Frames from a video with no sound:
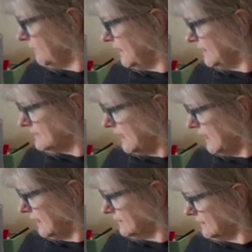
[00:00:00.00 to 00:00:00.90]
the
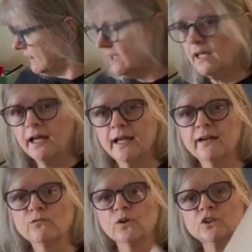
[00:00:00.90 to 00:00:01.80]
designs I
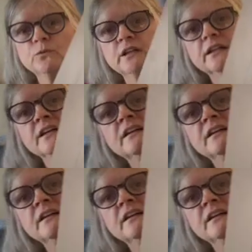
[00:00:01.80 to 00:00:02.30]
have worked with,